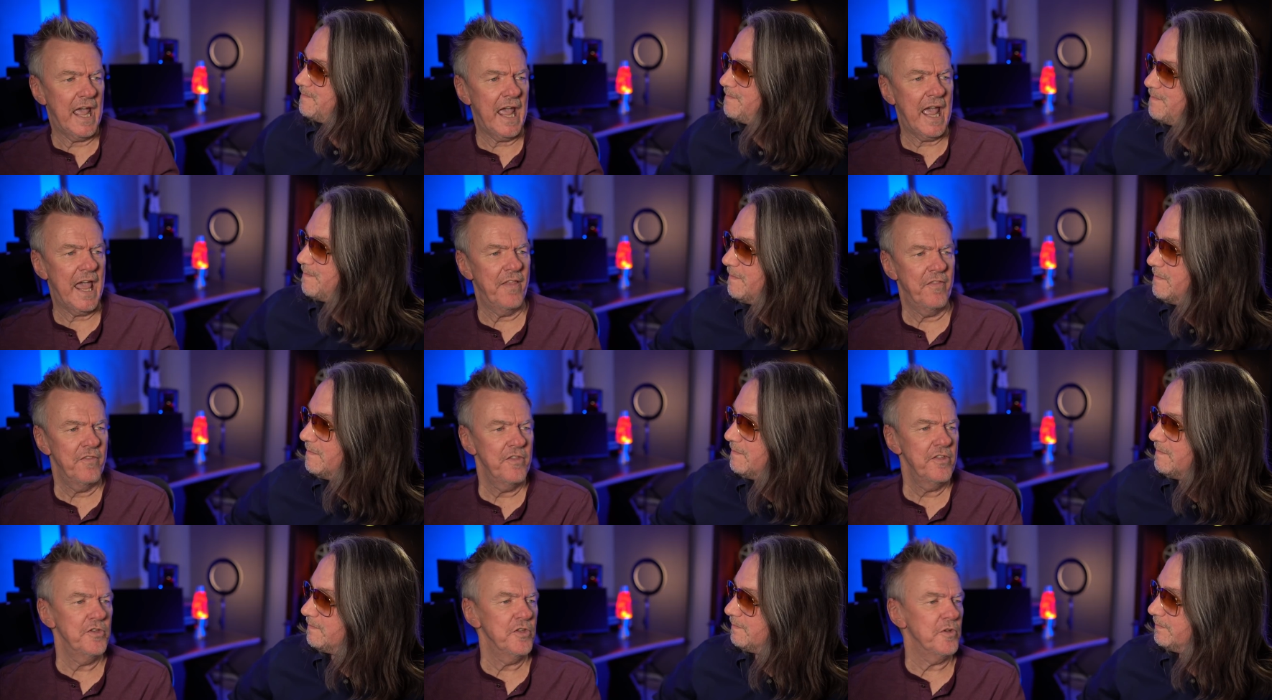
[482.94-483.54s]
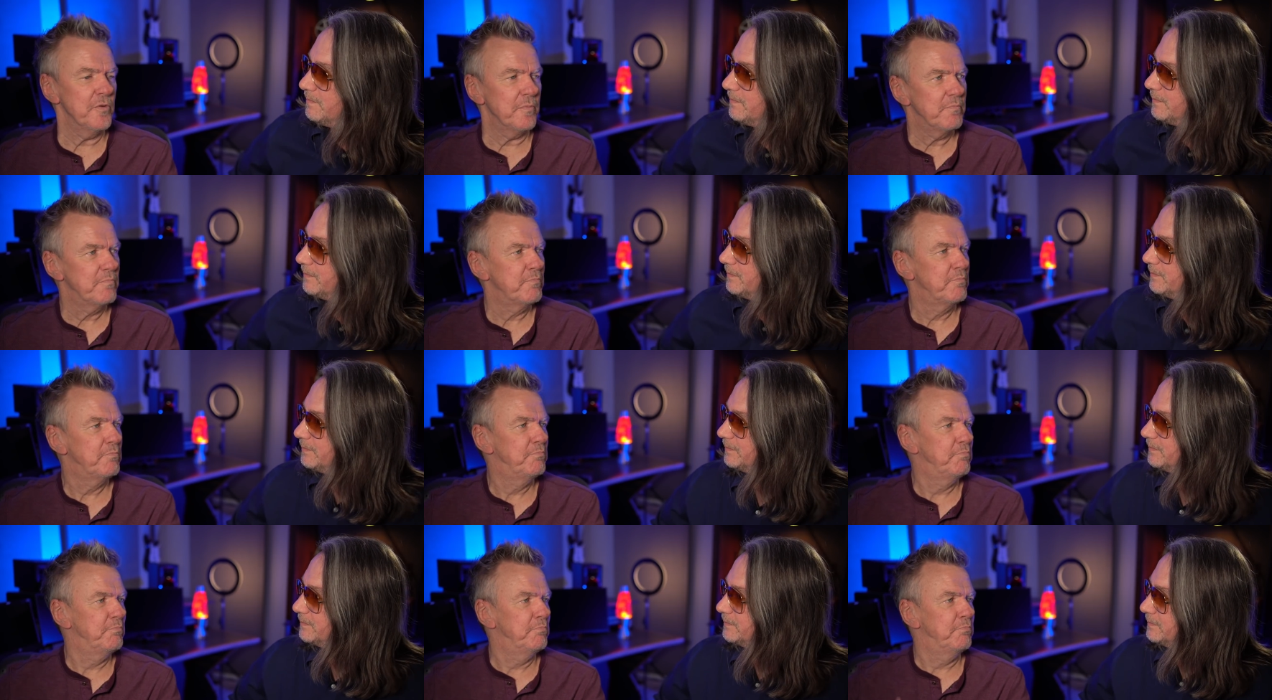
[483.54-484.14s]
Speaker 1: and then you
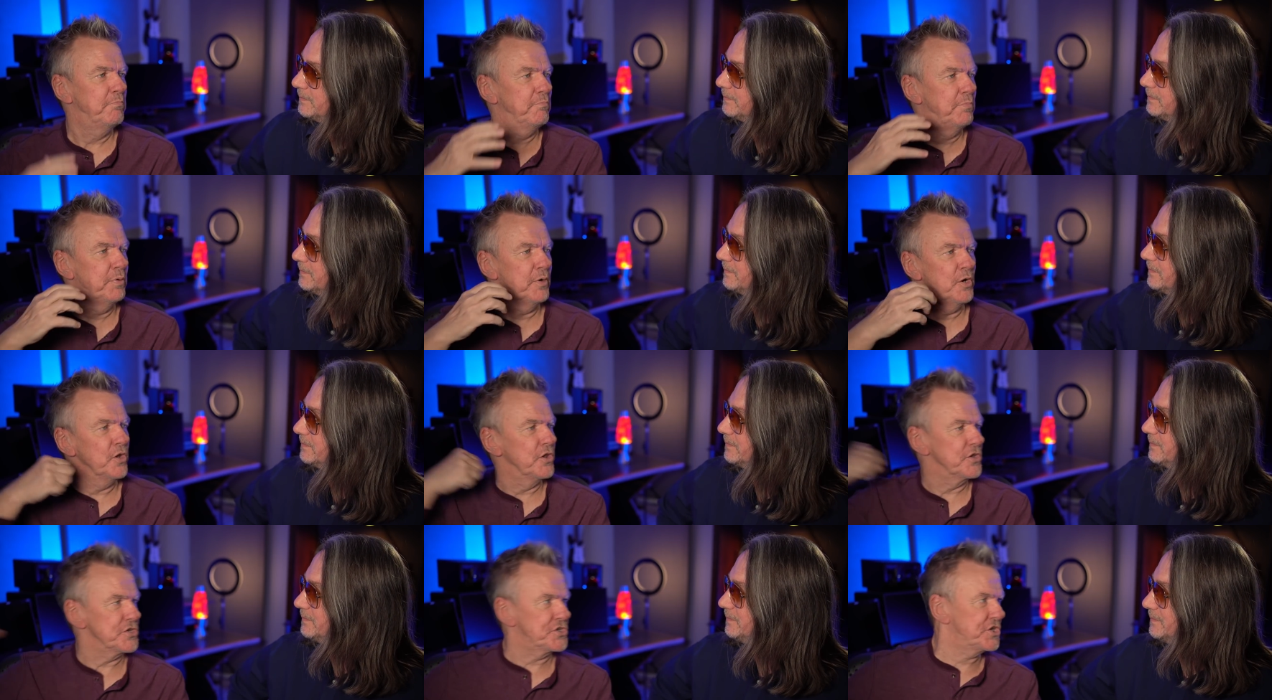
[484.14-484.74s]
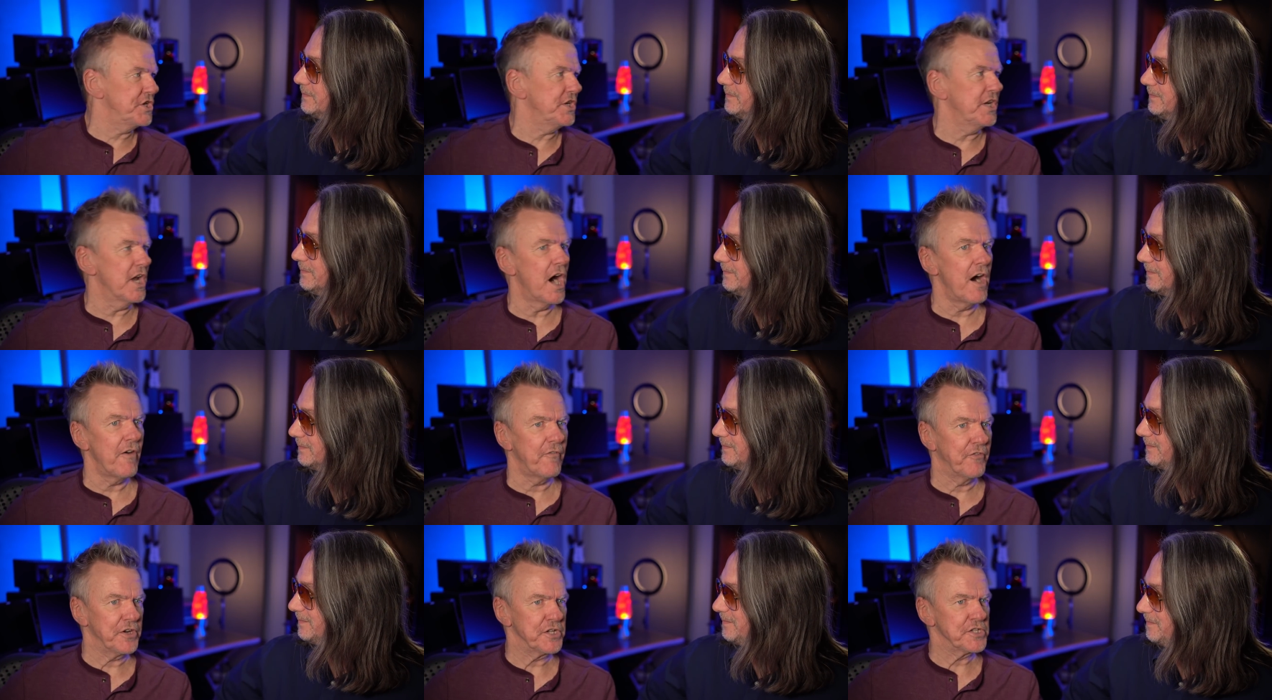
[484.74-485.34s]
pull the sheet
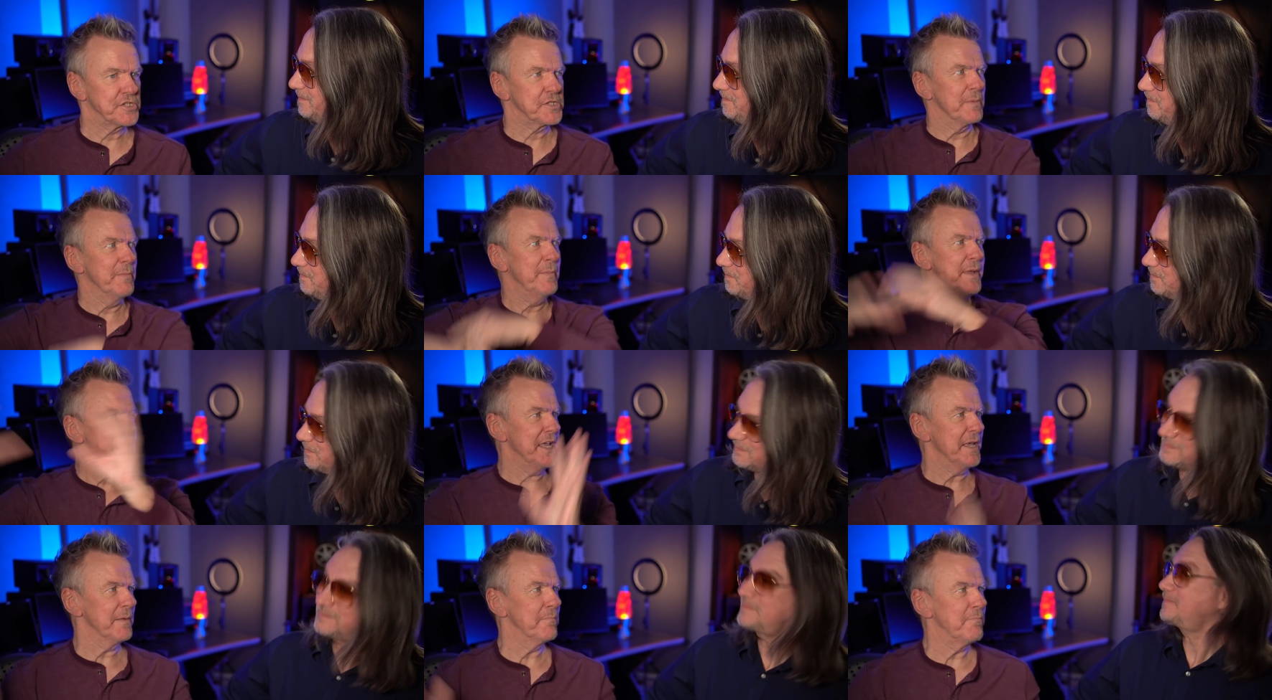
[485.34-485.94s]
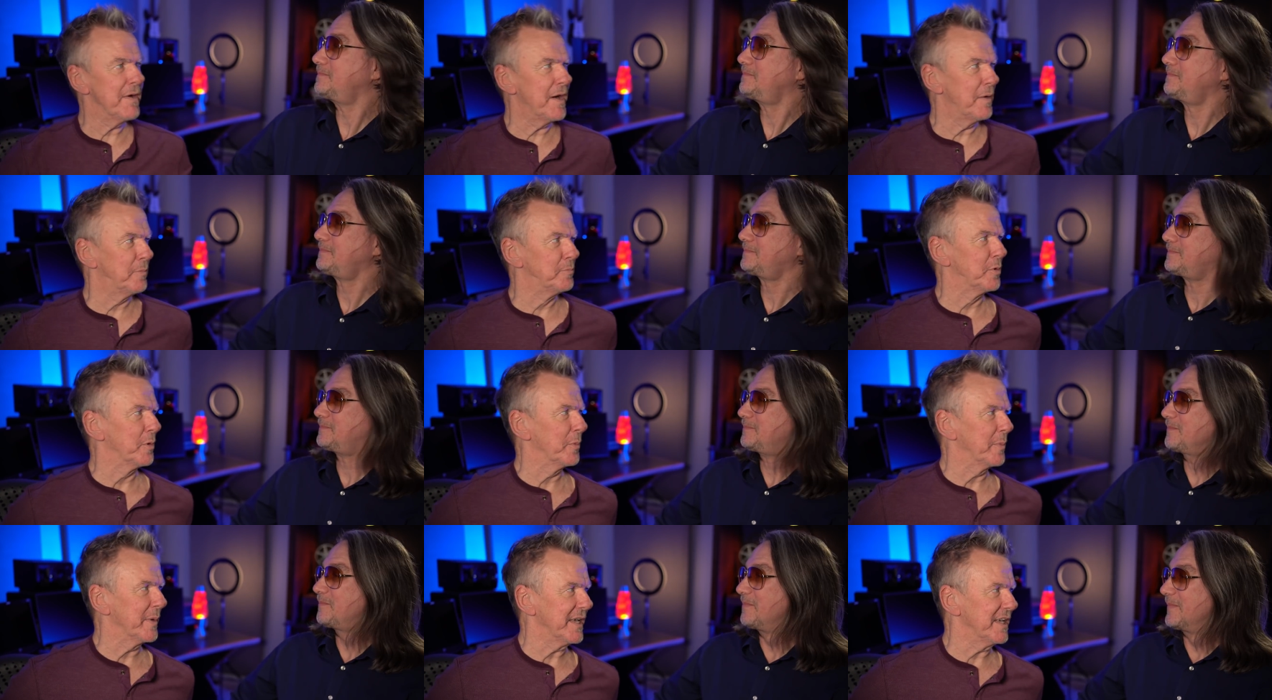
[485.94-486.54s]
off and it's a million
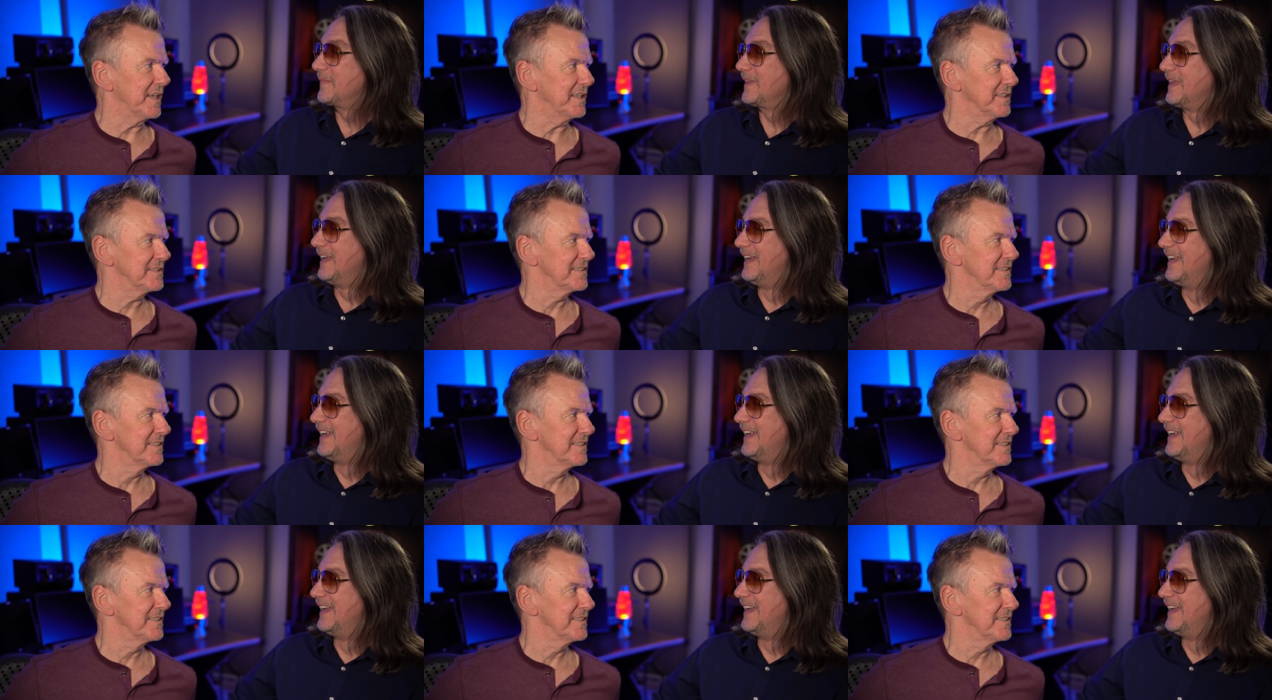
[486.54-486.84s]
bumblebees.